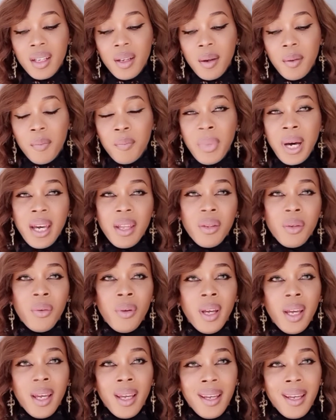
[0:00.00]
By the
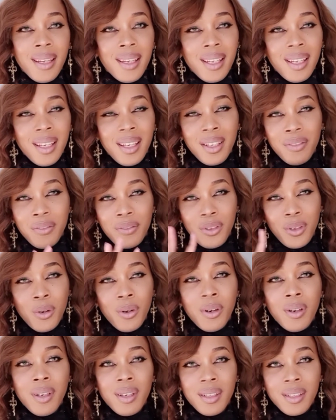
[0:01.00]
way, if
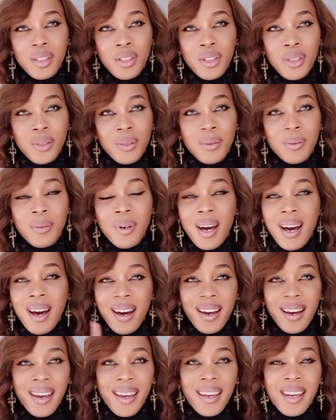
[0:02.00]
you're new,
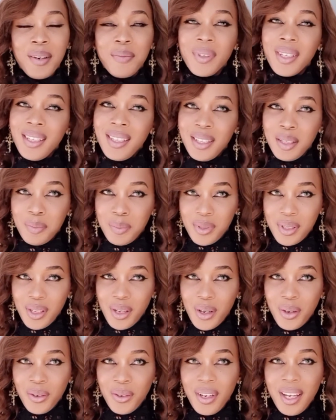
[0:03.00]
hi, I'm
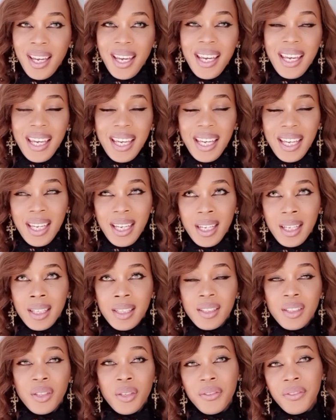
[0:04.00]
Calypso,
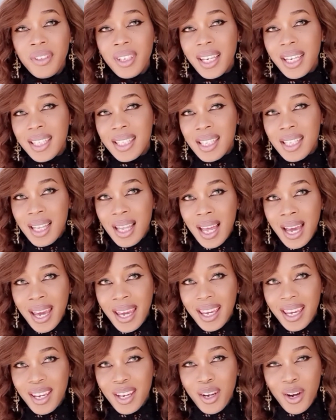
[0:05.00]
and don't forget to
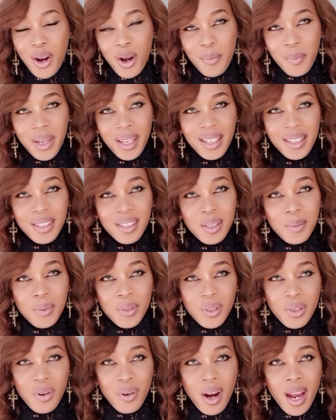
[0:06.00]
like, comment and
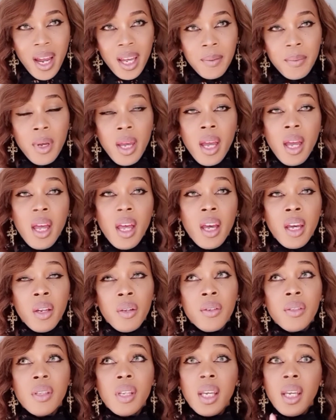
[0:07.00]
subscribe, and
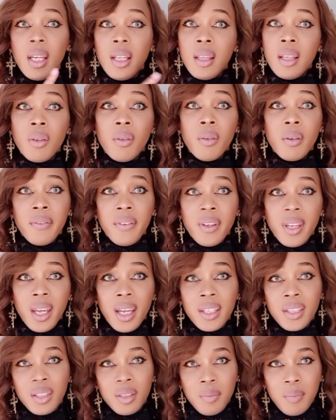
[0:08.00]
also hit the
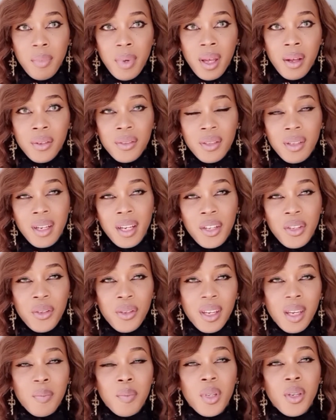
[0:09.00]
notification bell so that you
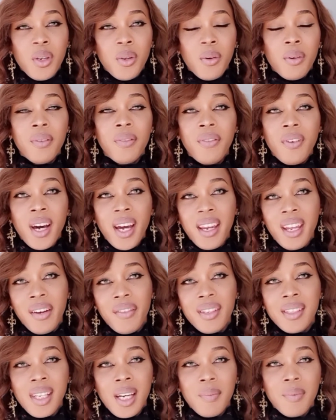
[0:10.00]
can be notified every
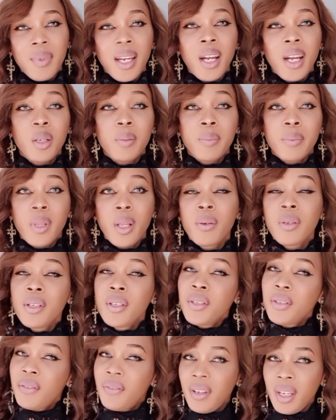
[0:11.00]
time that I upload a
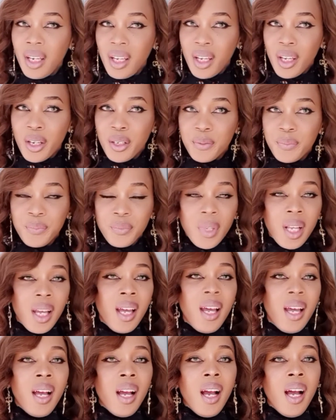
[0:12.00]
new video.
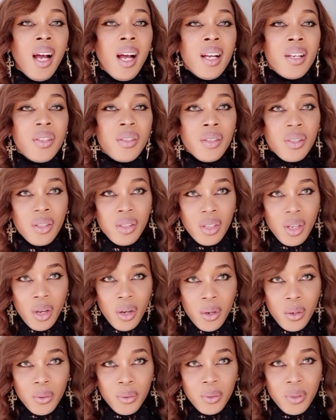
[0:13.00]

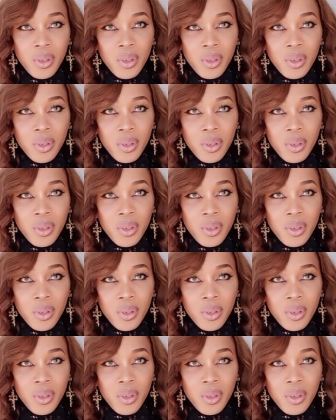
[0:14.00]
So